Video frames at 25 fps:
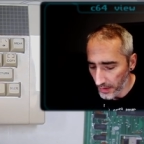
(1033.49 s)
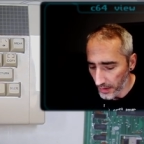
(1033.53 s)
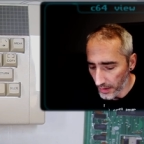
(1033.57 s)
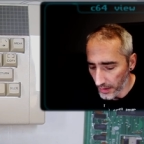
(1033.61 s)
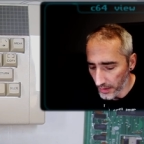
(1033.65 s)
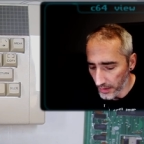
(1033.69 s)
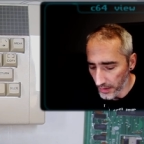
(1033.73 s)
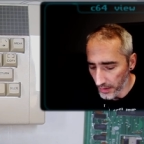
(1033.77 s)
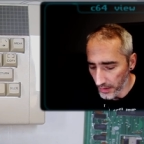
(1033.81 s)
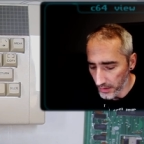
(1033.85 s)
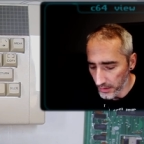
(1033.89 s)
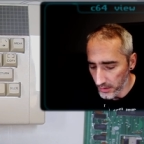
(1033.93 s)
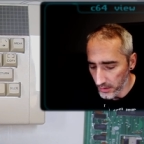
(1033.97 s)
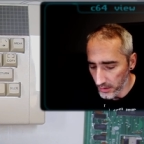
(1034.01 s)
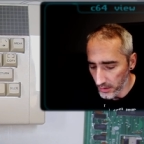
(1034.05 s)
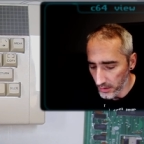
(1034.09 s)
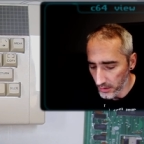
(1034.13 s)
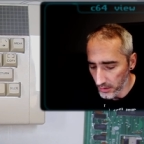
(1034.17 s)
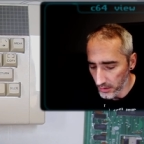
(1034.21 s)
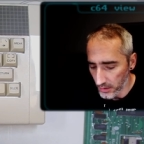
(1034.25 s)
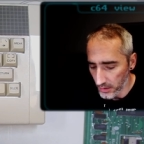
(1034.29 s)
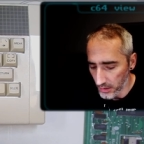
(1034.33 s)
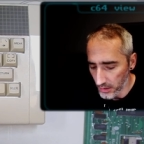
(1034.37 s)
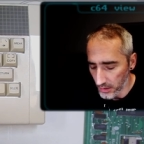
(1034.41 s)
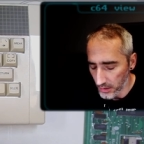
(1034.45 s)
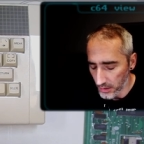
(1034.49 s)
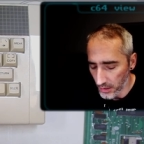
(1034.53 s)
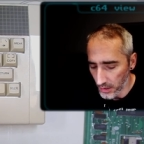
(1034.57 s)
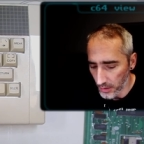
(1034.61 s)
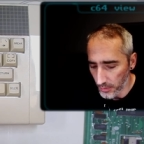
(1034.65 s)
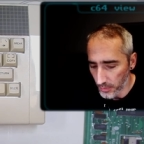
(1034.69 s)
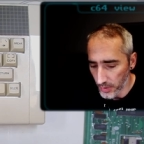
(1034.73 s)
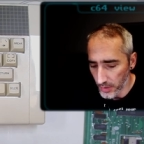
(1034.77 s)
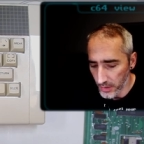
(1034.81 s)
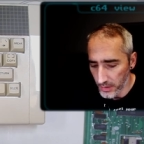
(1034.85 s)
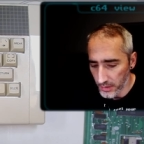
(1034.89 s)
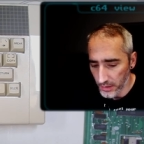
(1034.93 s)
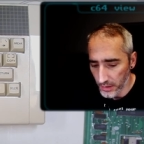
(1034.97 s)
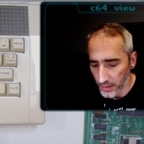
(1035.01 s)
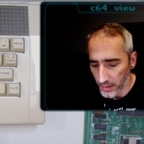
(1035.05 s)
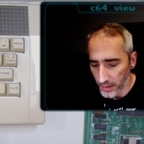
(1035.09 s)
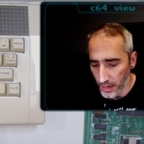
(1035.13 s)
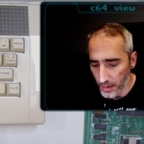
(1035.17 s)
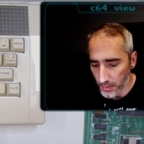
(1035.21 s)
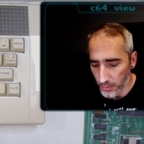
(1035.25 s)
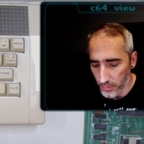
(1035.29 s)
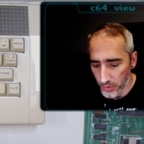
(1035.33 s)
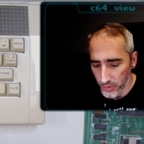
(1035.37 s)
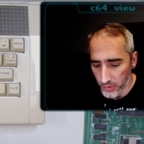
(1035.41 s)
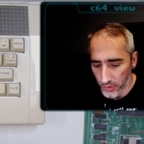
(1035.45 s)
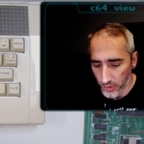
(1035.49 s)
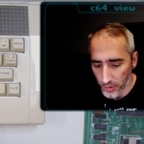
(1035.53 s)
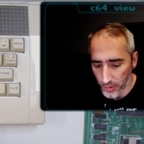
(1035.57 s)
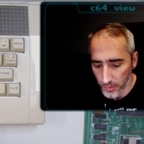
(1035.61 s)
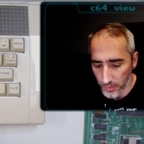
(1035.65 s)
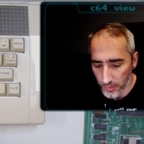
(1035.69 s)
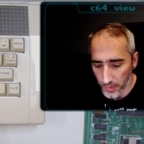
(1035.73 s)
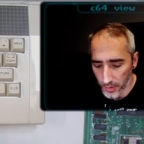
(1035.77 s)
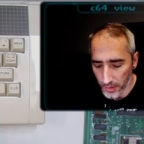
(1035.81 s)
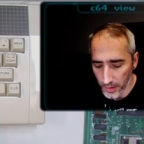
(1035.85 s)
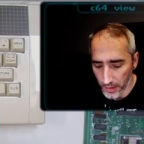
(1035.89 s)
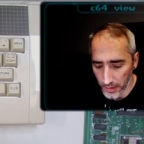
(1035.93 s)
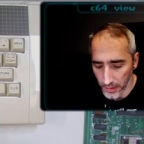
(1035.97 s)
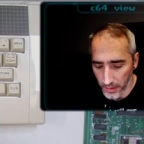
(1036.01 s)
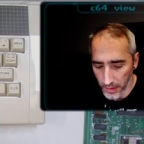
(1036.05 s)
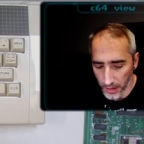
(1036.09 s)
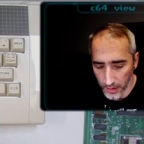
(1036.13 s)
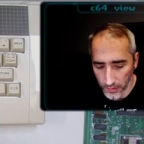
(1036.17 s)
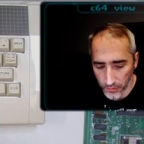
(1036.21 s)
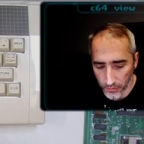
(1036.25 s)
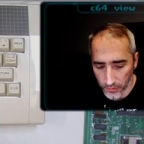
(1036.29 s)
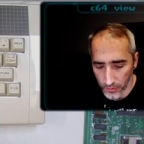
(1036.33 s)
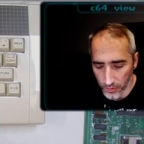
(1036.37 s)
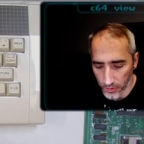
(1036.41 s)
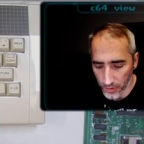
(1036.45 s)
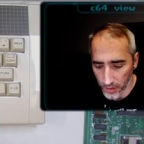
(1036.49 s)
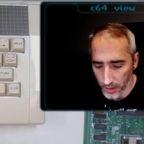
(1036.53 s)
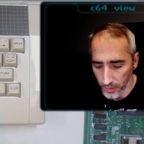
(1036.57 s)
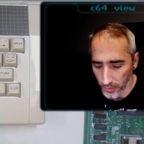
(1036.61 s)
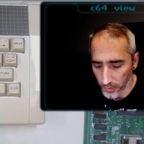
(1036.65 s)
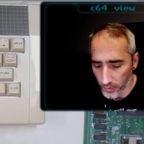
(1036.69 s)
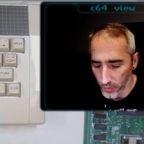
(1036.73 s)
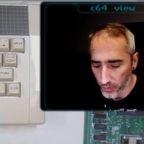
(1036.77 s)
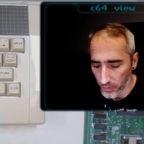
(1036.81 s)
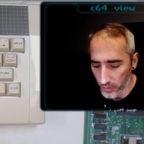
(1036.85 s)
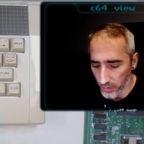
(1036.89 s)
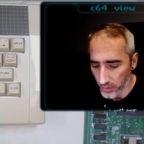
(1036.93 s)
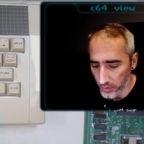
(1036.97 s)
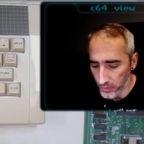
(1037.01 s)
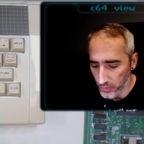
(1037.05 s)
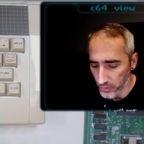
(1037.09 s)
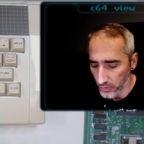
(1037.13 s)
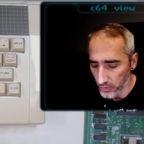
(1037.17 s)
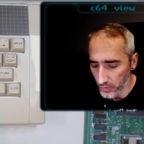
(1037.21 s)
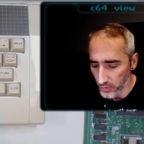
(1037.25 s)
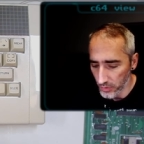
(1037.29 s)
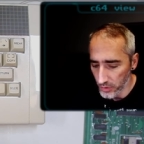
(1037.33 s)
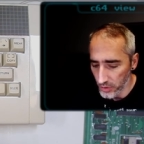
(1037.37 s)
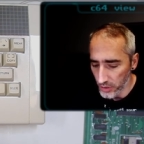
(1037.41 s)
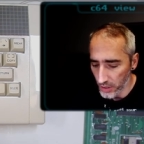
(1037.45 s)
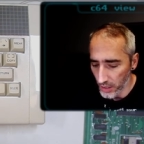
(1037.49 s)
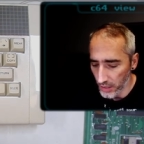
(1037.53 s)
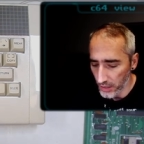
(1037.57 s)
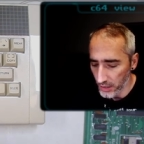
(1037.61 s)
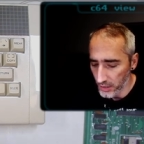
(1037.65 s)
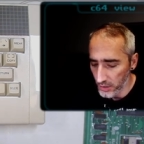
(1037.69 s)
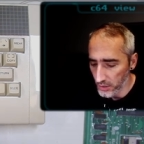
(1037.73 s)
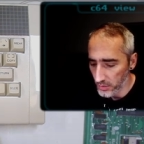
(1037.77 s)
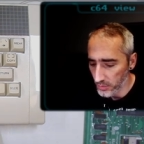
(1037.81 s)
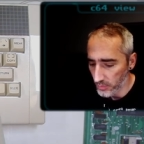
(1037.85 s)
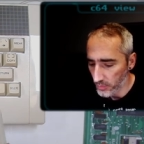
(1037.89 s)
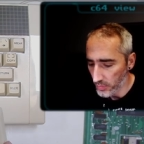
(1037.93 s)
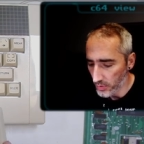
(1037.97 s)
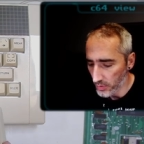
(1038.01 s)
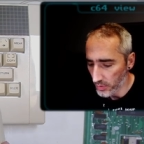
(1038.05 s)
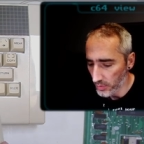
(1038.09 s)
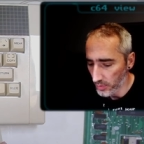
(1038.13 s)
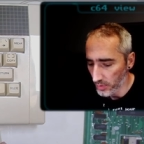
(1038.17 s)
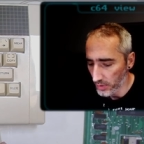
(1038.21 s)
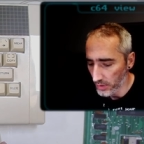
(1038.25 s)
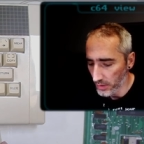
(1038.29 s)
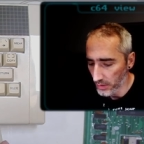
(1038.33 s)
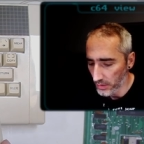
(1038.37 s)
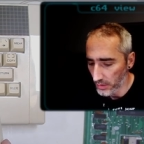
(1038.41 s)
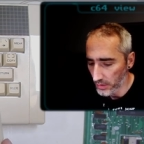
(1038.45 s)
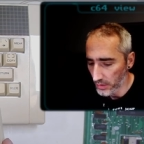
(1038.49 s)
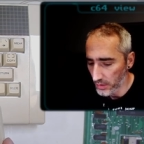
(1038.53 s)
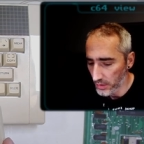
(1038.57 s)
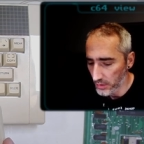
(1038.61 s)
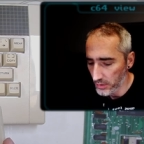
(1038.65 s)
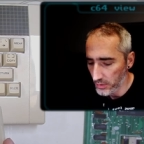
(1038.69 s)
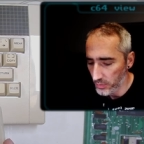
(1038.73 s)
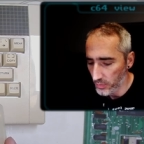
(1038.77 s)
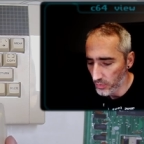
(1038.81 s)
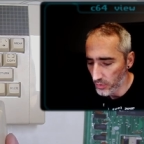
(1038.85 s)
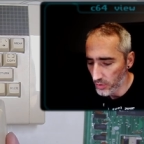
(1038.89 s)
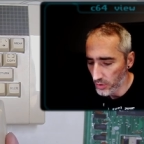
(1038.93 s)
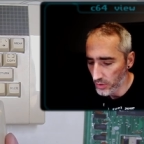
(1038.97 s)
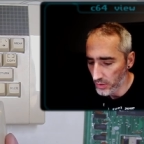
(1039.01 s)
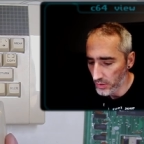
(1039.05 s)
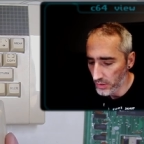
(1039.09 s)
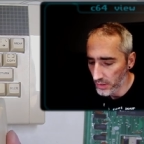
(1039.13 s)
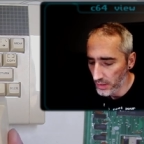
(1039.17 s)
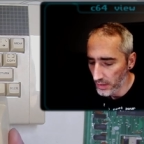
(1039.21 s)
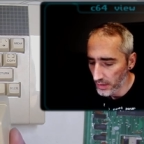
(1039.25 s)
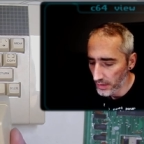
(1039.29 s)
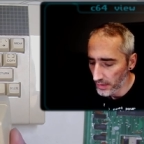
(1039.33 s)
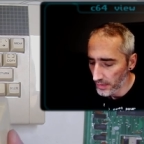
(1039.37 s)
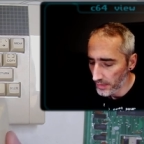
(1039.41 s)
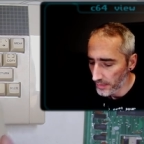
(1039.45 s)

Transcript: and that's indeed a bit cumbersome and therefore I'm going to change probably this one